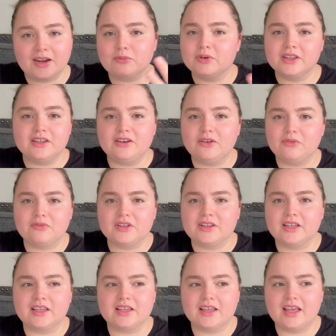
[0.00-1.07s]
really don't feel
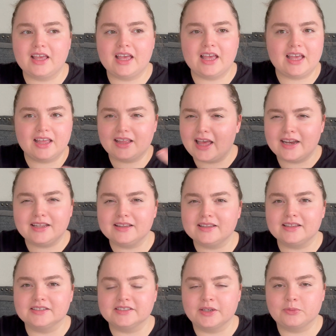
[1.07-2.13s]
like anything
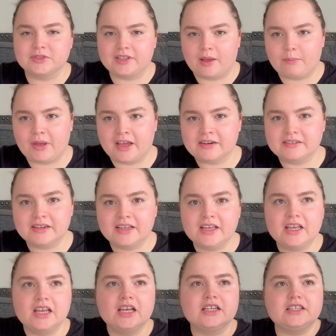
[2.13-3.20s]
they said was that bad.
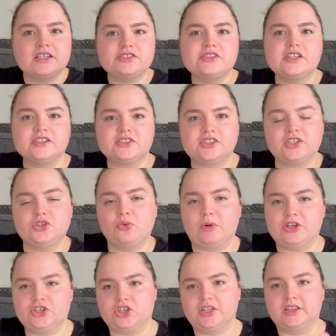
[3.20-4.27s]
Yes, the
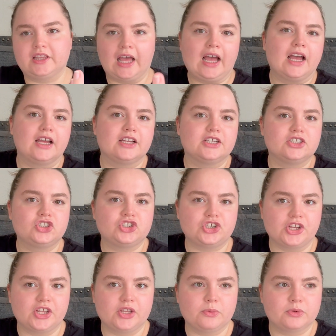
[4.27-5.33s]
insinuation that
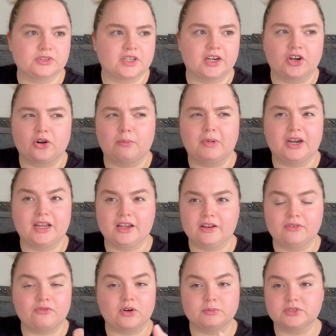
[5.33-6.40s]
she was getting her money
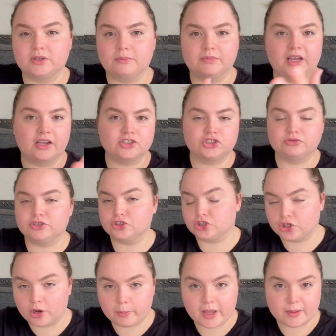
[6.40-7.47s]
from some guy, she was a
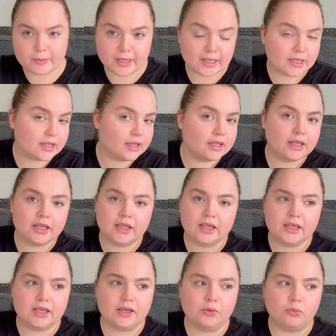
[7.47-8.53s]
sugar baby,
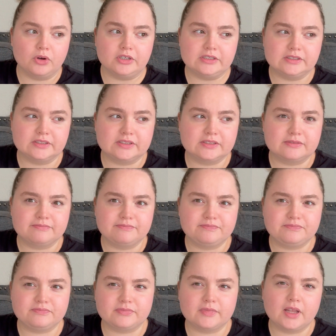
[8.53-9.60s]
was
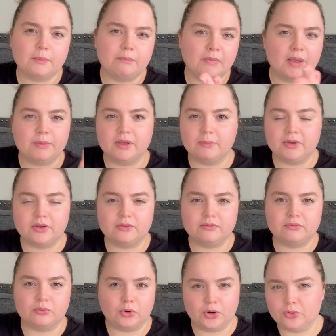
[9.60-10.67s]
maybe a bit
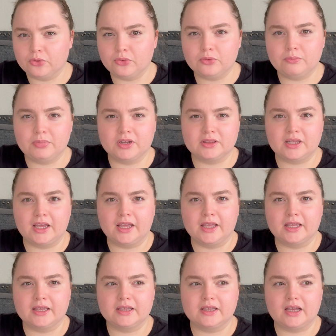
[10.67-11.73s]
rude, but
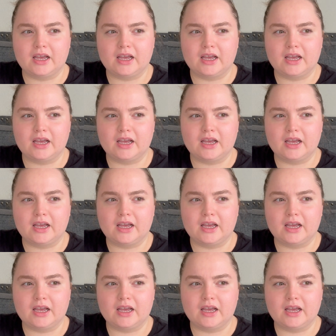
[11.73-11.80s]
like,